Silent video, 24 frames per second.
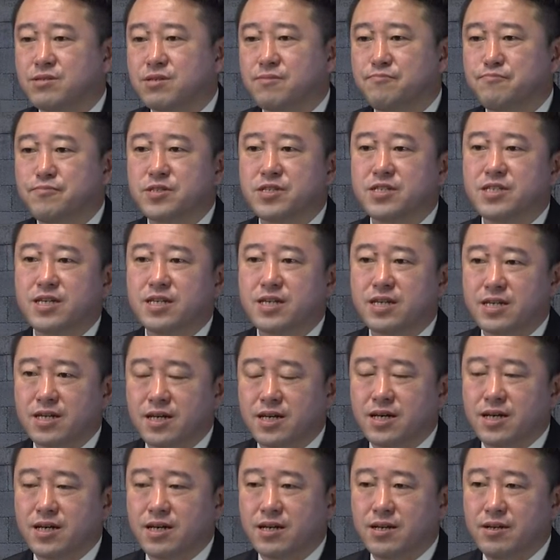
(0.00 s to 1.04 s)
while
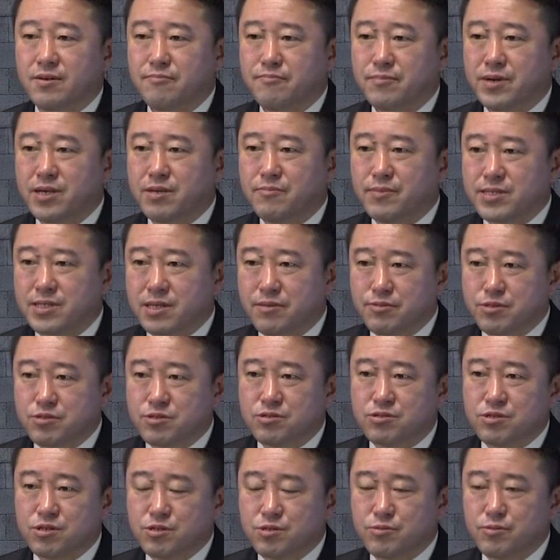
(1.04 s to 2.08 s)
increasing and
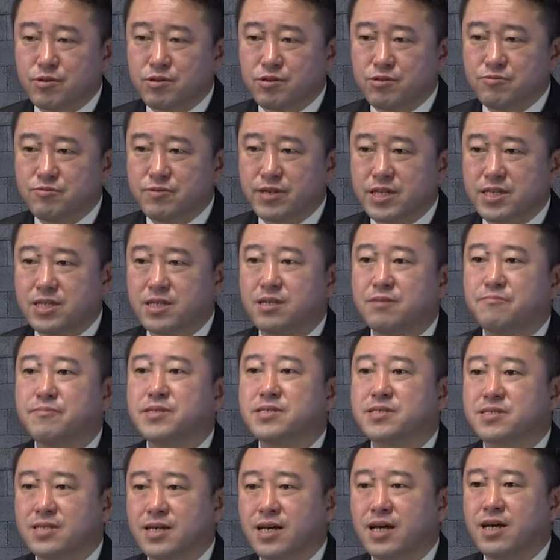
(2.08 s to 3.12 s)
strengthening its monthly
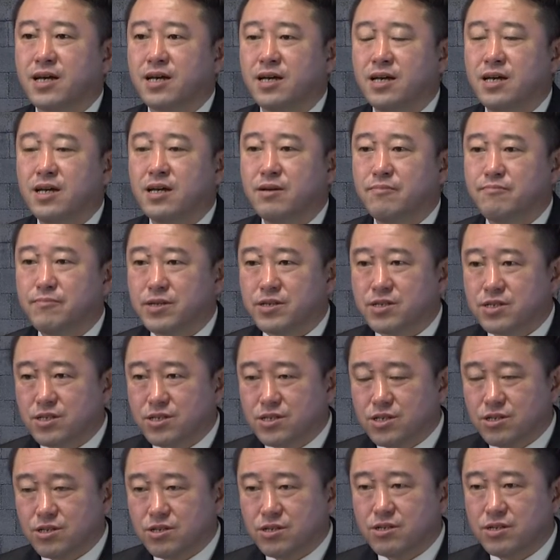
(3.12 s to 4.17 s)
subscription
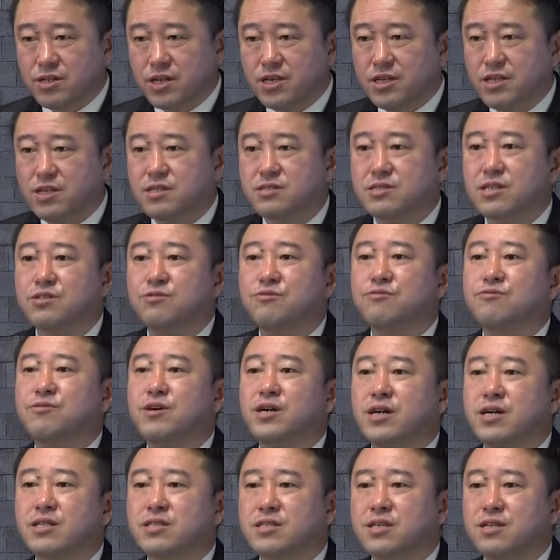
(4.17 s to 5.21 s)
services.
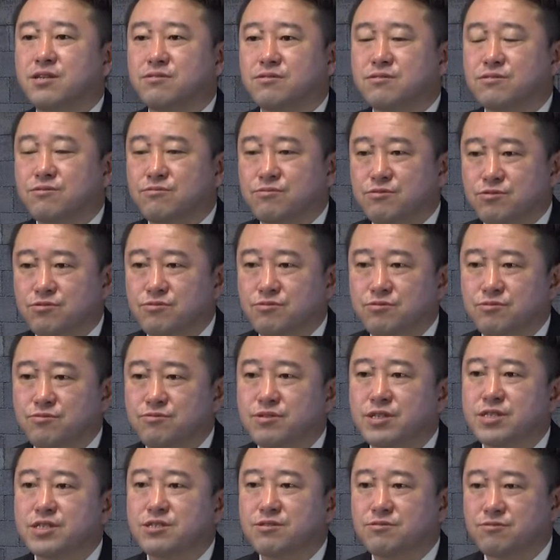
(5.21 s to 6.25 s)
Regarding our
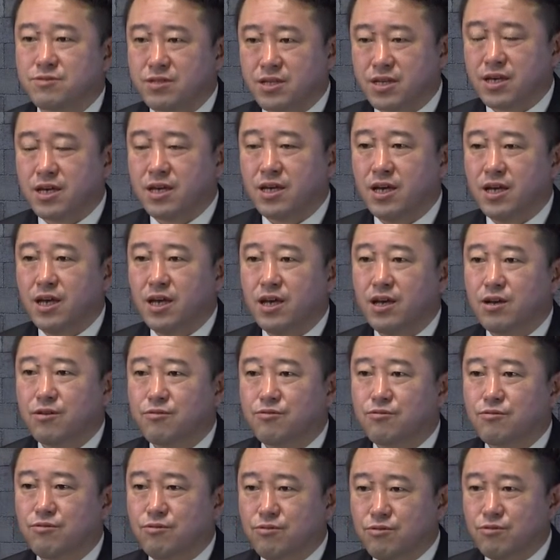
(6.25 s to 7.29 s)
new businesses,
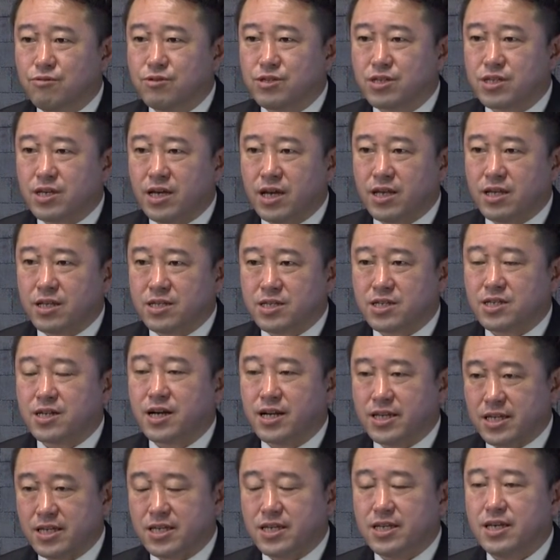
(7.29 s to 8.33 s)
we have
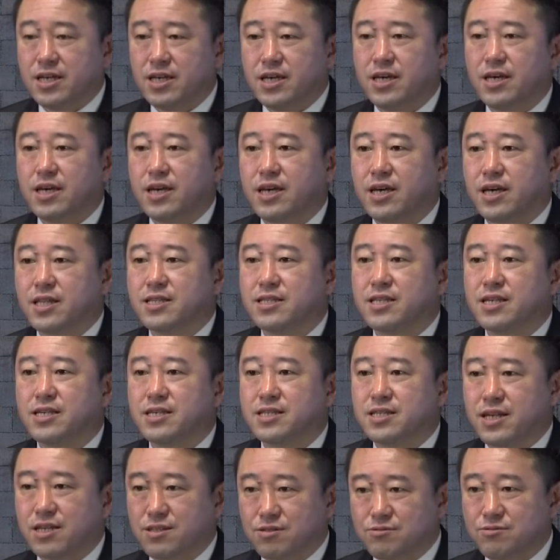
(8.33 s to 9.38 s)
our information
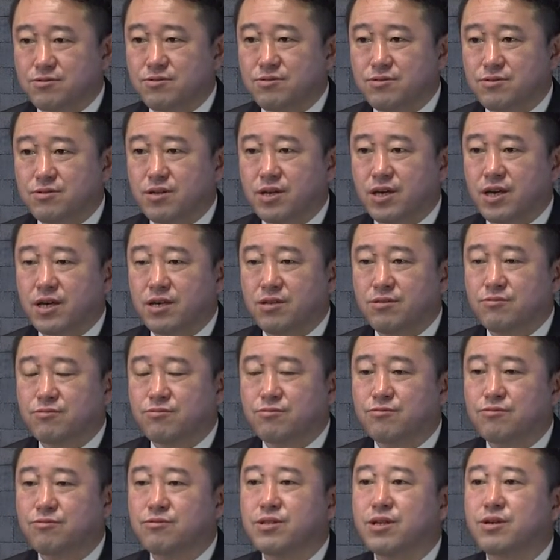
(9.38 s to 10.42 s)
and communication
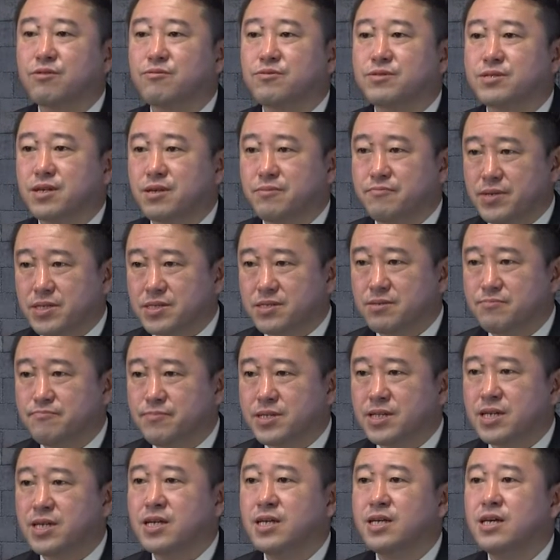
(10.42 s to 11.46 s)
service
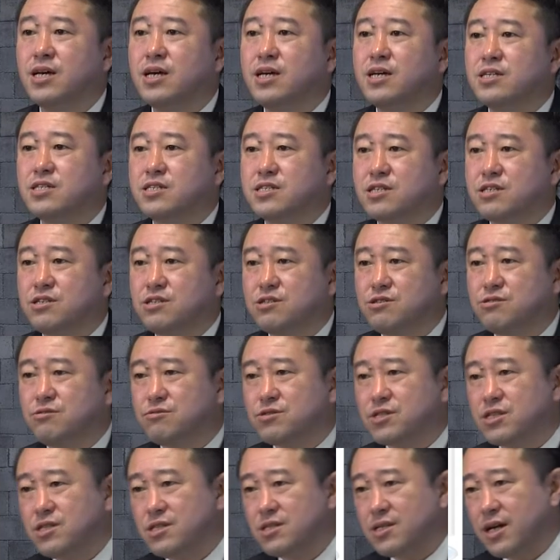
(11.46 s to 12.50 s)
business,
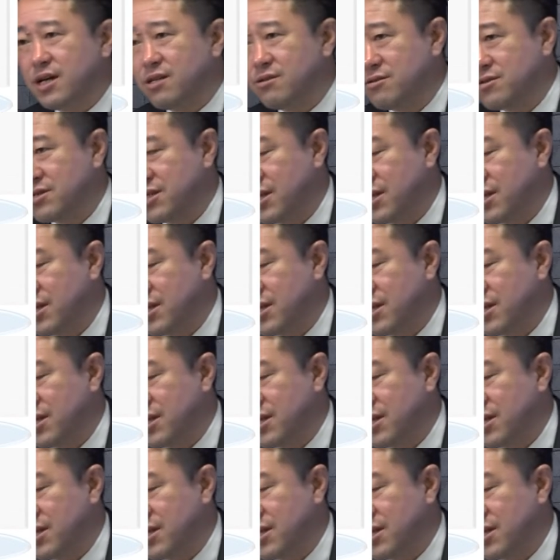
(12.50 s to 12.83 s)
global Wi-Fi